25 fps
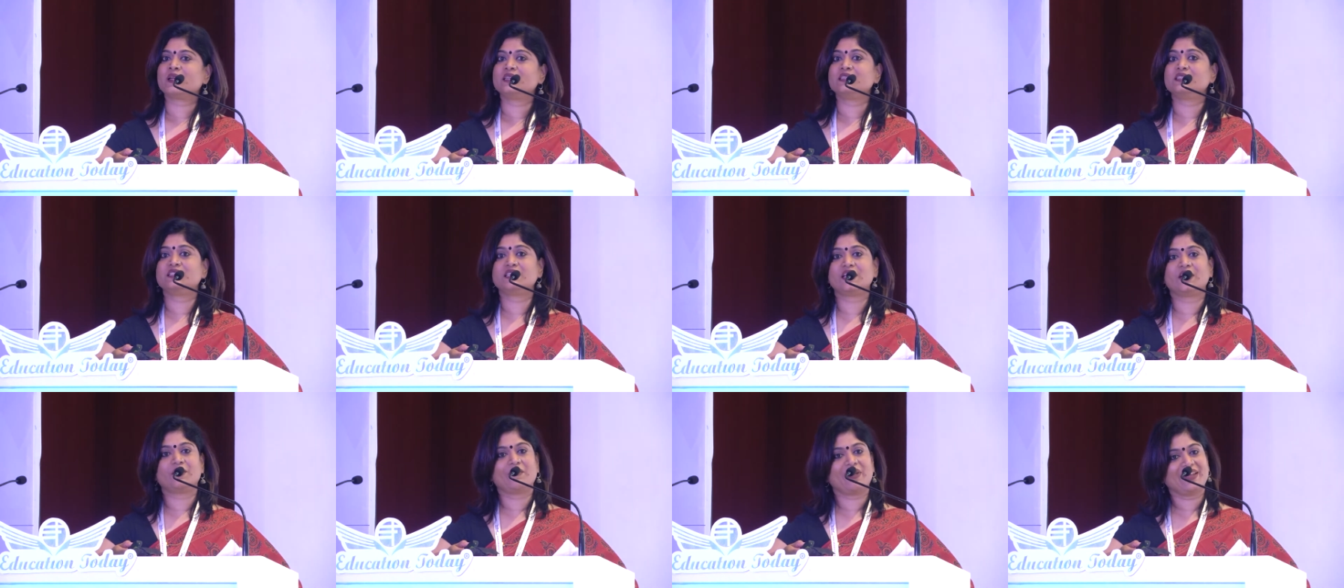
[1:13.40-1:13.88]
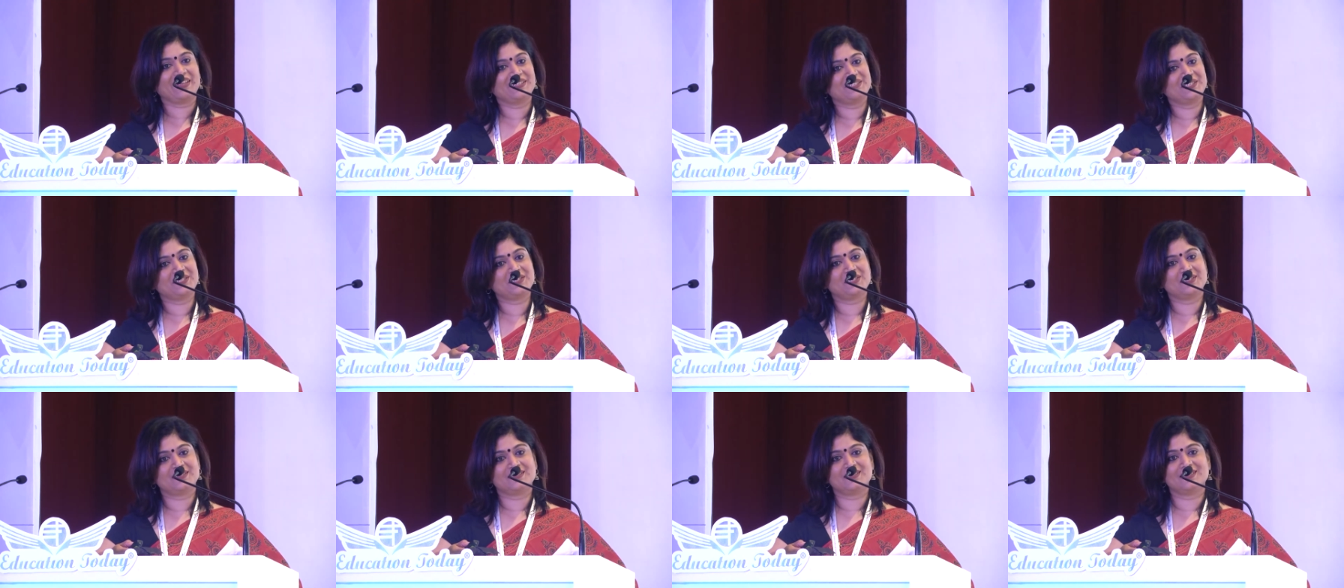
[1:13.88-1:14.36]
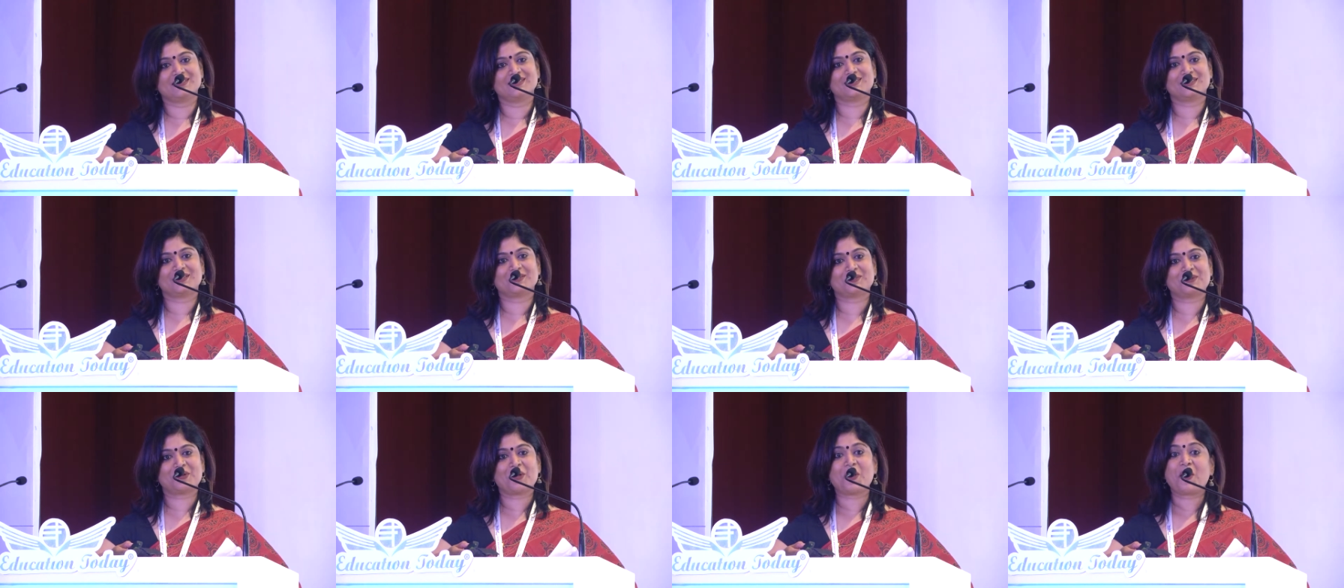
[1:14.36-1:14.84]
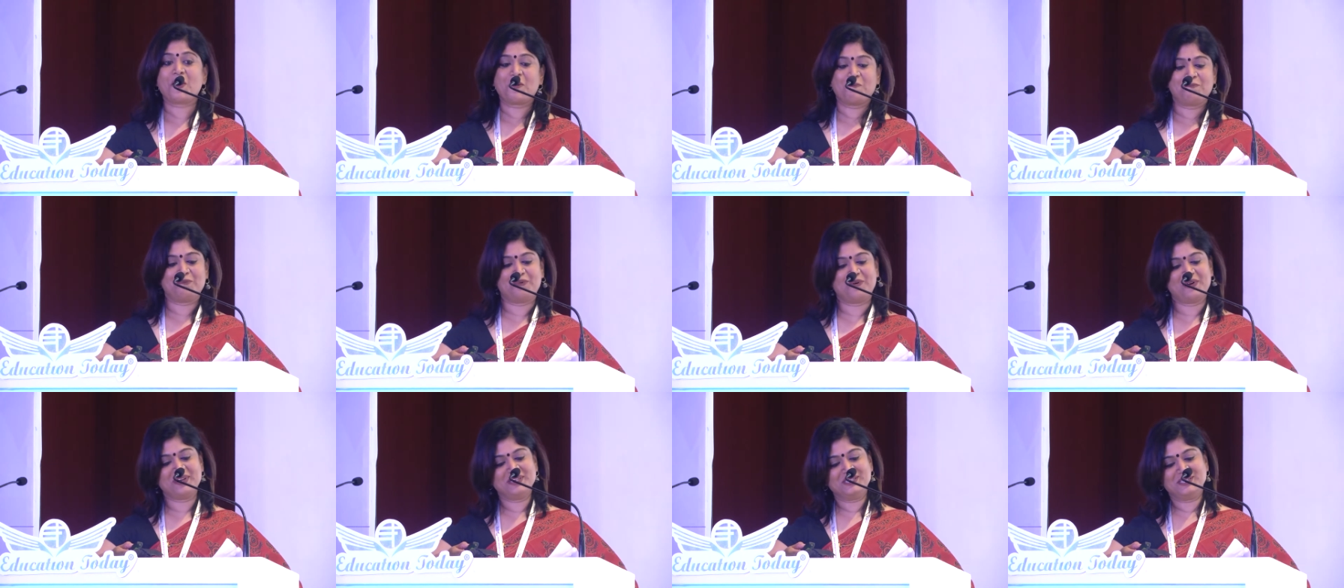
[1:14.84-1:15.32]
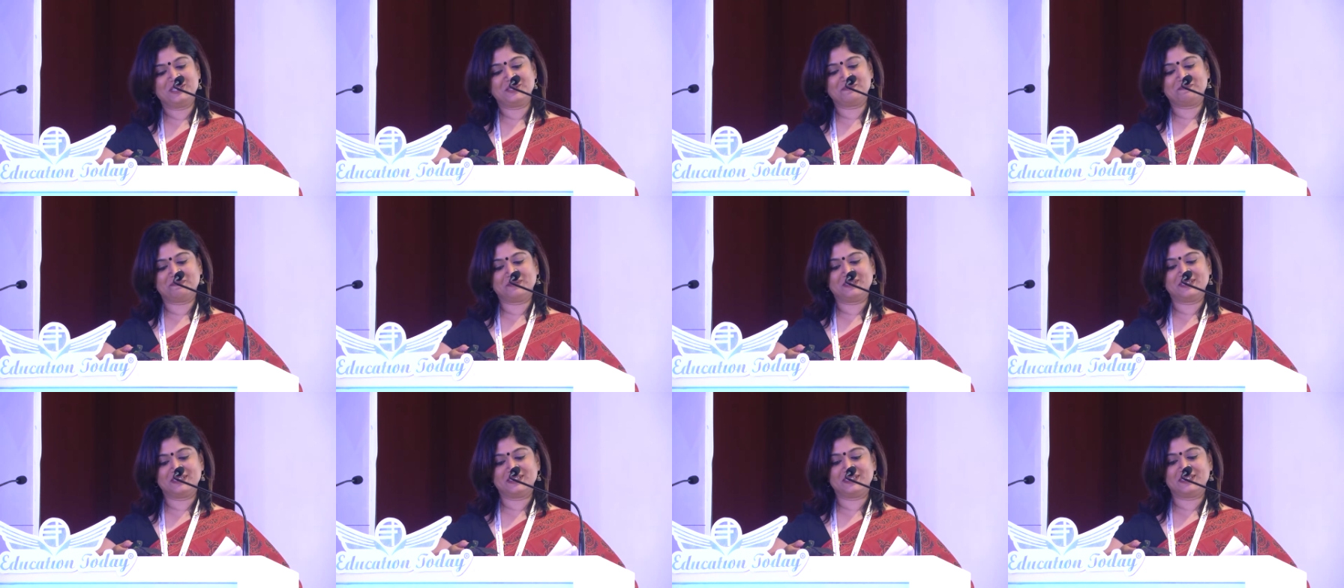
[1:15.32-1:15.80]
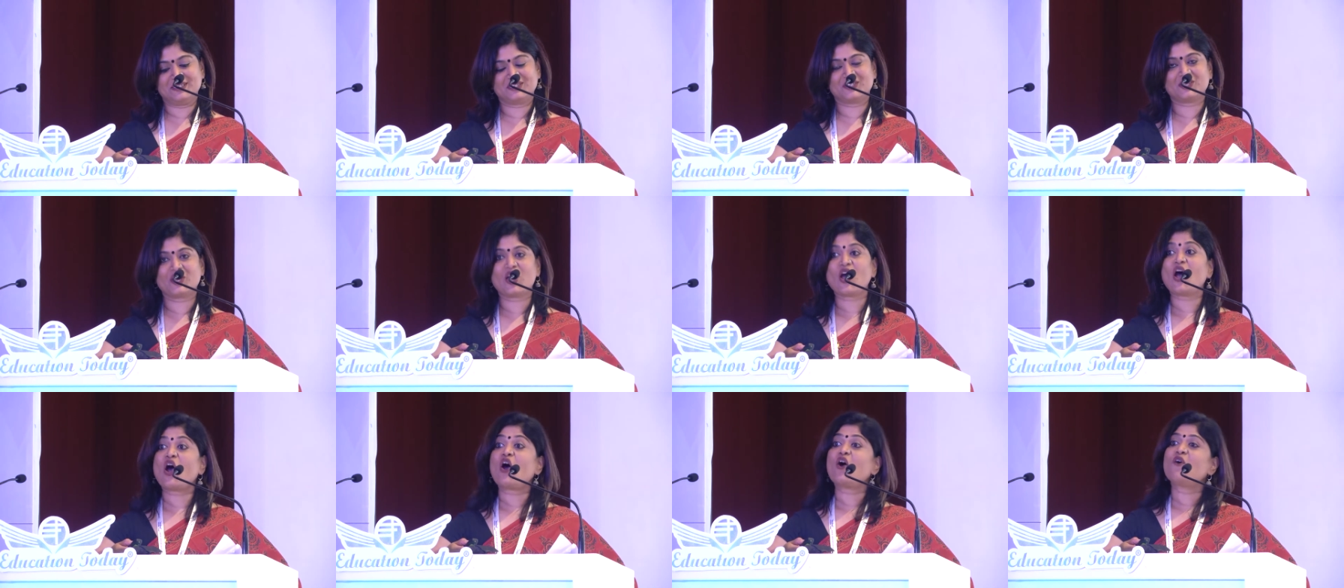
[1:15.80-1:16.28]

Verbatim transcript: directors, principals